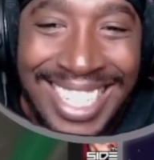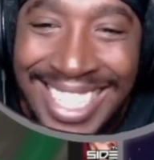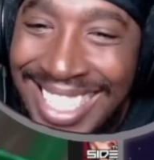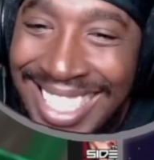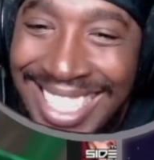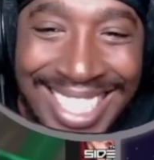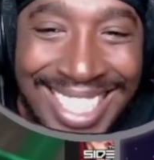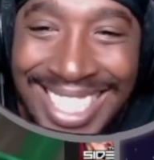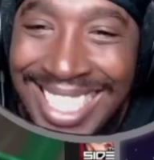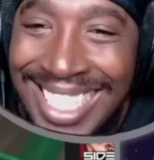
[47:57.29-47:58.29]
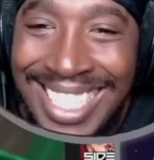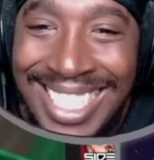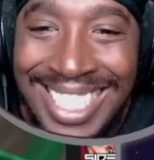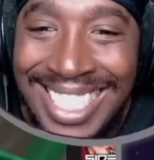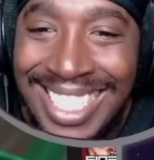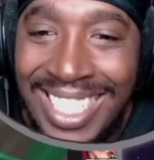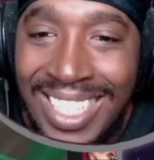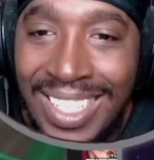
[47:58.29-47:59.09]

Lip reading: Could it in hide and seek, can you move?